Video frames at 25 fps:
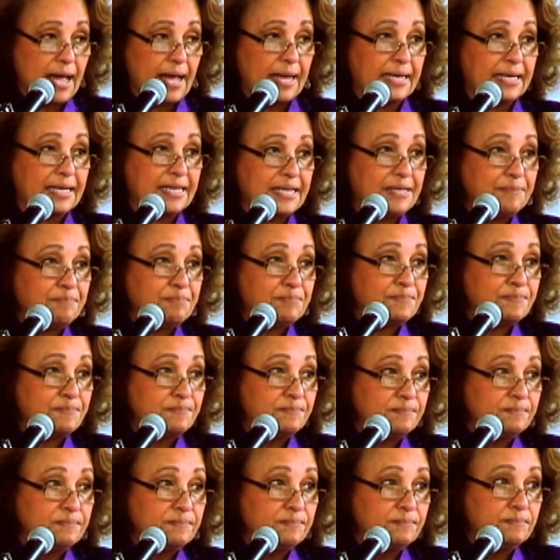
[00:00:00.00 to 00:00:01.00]
I keep
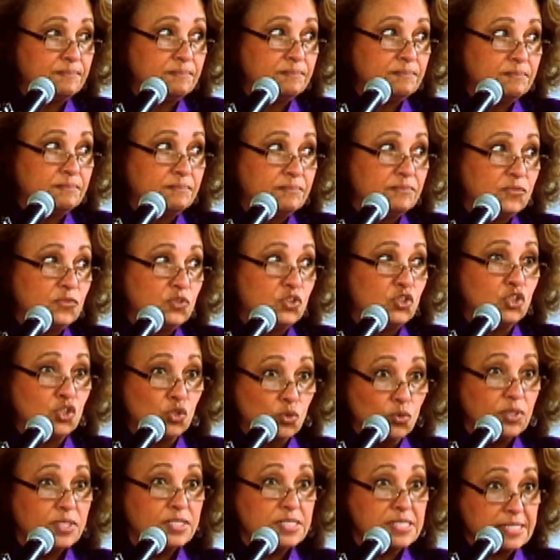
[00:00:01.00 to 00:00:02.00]

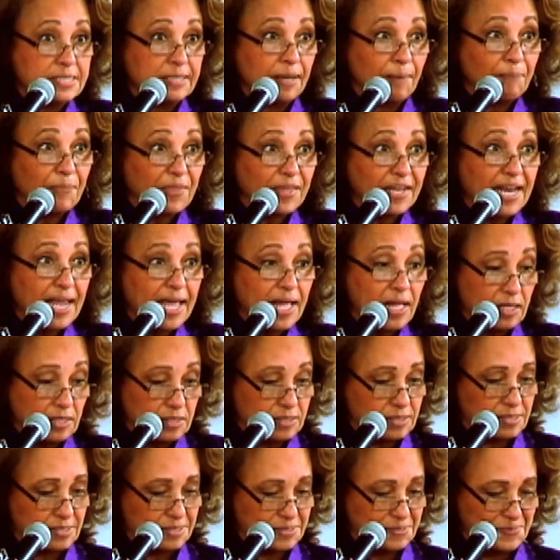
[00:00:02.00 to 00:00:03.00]
doing something
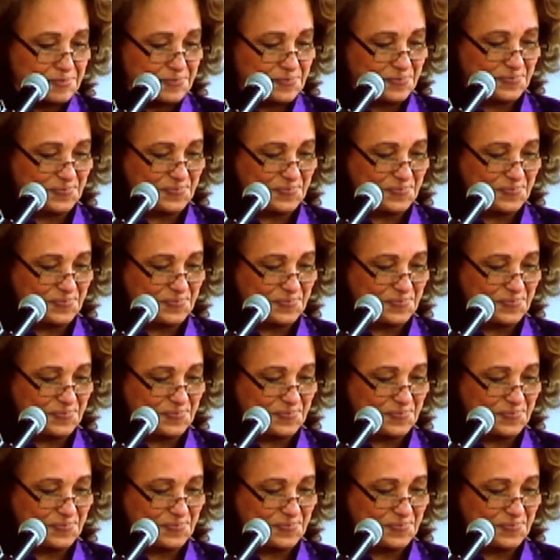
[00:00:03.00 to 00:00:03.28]
else.